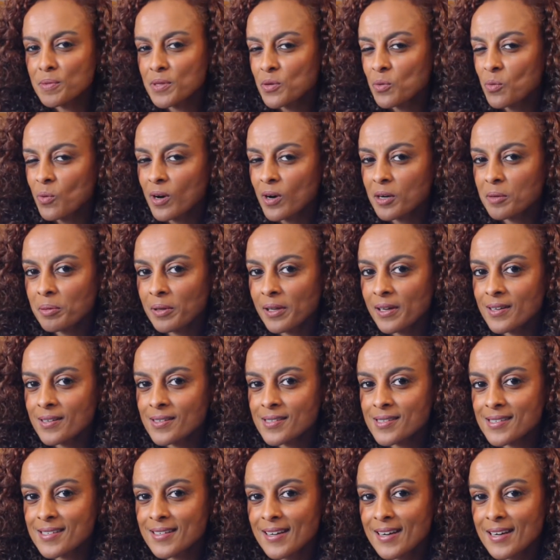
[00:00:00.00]
in the
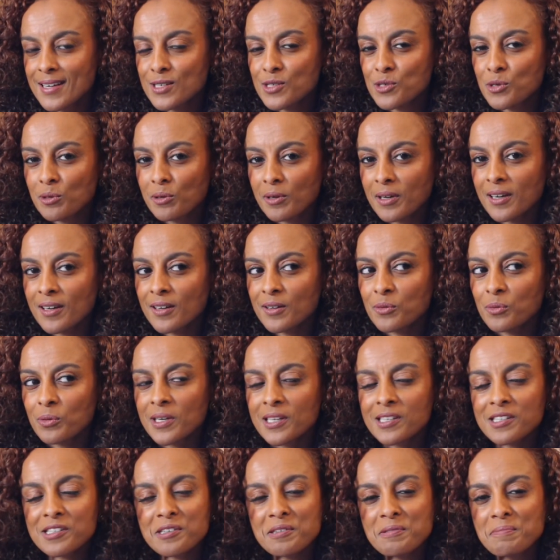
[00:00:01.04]
workplace toolkit,
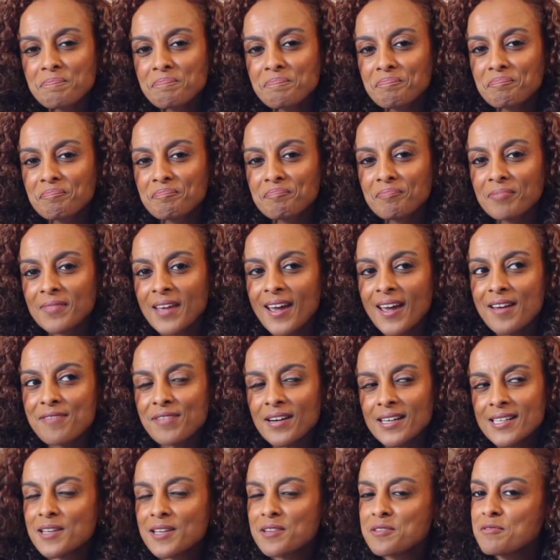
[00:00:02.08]
which if
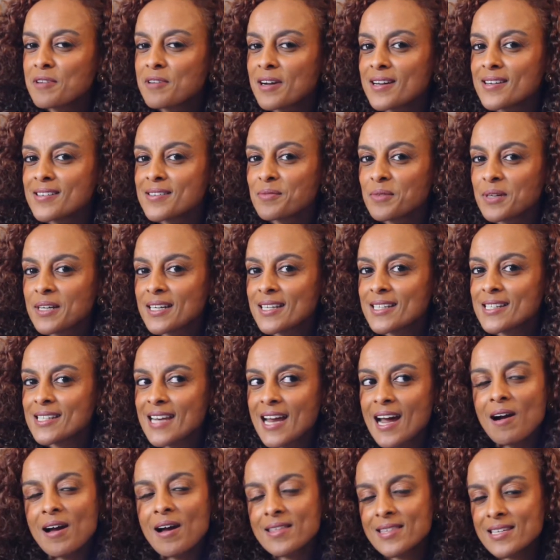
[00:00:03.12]
I tell you guys what it is
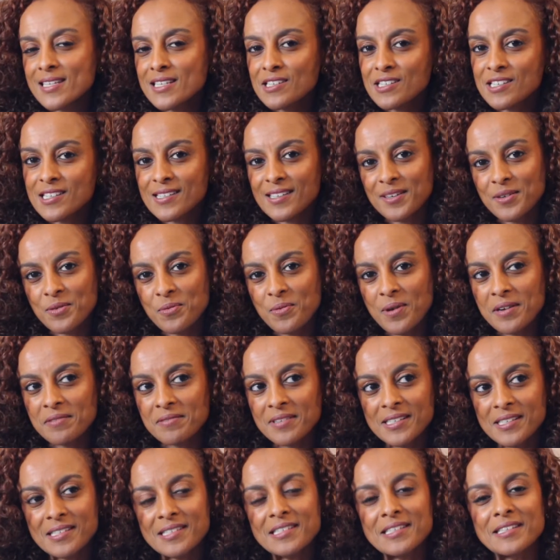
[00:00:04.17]
now, I think you're just going to want to
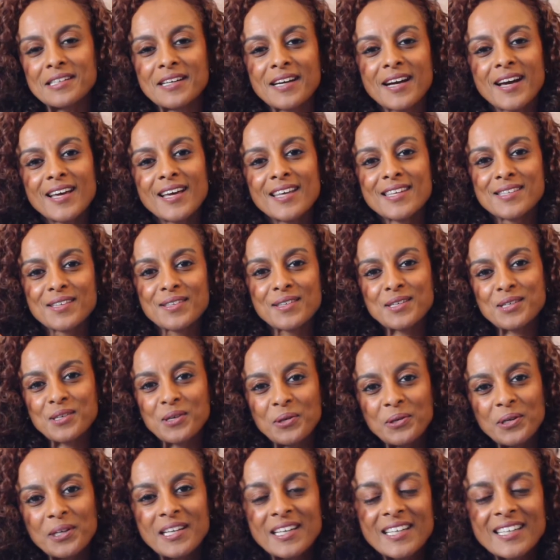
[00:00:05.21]
register. So the
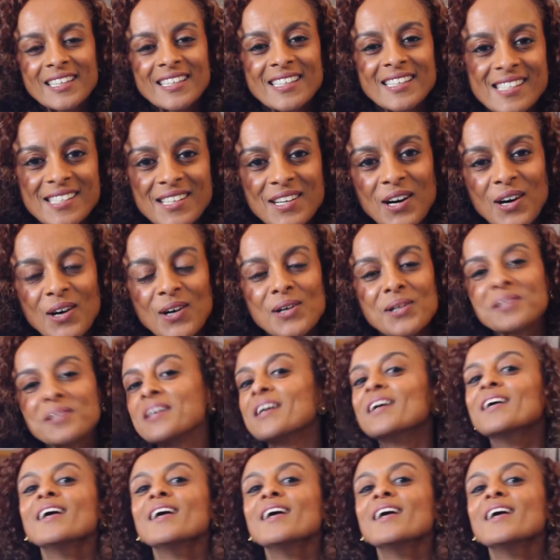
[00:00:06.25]
toolkit is called